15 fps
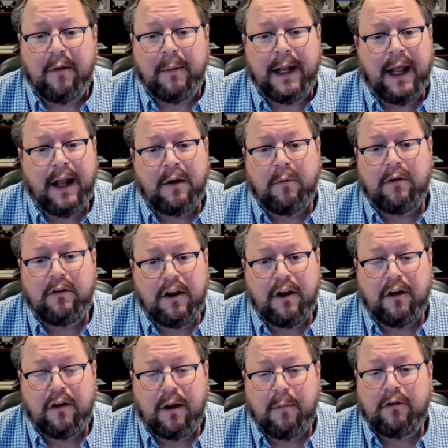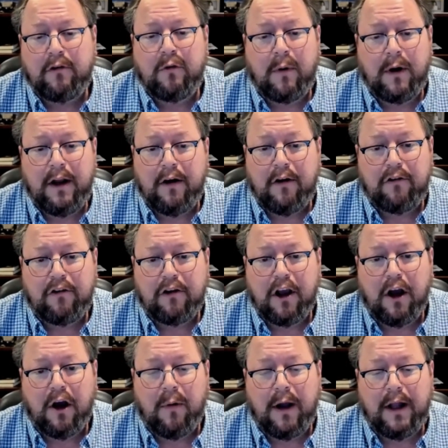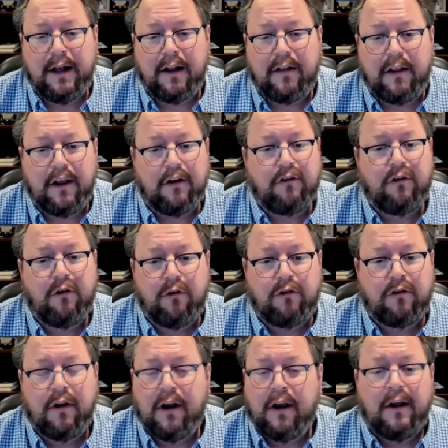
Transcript: I mean, Anna was killed almost 20 years ago, and yet the issues,